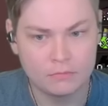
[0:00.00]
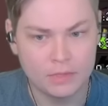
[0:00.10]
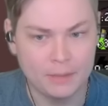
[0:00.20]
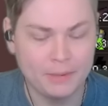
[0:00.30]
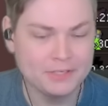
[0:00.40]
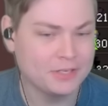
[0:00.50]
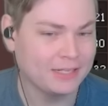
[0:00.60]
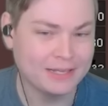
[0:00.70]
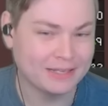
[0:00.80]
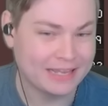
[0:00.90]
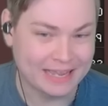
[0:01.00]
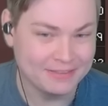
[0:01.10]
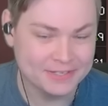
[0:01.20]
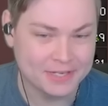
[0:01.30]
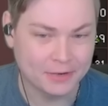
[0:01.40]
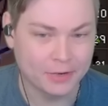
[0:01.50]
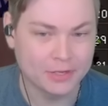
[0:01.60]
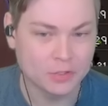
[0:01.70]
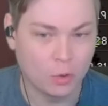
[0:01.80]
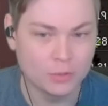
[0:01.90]
And basically, like, in this gear,
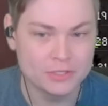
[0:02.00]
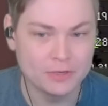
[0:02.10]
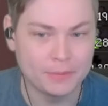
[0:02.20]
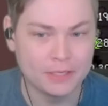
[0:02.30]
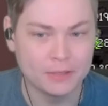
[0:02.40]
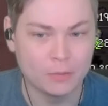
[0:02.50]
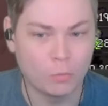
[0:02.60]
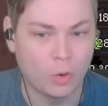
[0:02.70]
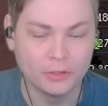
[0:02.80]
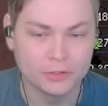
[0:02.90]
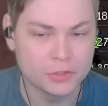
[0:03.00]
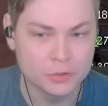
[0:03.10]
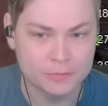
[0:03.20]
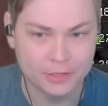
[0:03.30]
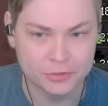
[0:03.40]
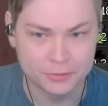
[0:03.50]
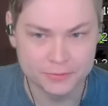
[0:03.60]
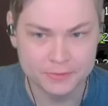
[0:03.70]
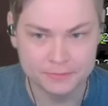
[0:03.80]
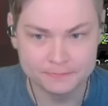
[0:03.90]
it's always going to be 1 or 2
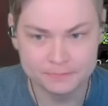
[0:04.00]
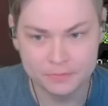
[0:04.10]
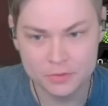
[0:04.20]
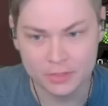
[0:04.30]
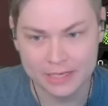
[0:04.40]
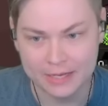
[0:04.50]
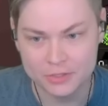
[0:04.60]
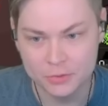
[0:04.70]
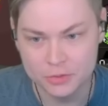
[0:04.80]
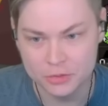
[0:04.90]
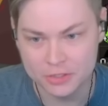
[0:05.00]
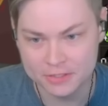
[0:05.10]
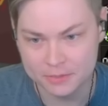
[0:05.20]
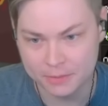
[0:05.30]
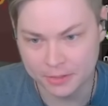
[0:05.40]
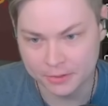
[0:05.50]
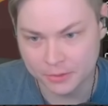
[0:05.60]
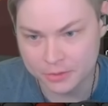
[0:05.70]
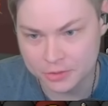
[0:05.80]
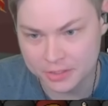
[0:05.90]
specials. So, like, as soon as you see this appear,
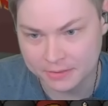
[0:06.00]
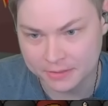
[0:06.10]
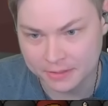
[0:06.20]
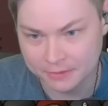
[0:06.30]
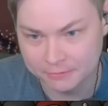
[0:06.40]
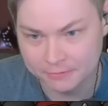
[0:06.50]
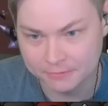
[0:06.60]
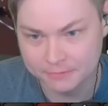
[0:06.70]
you can just hit the glyph.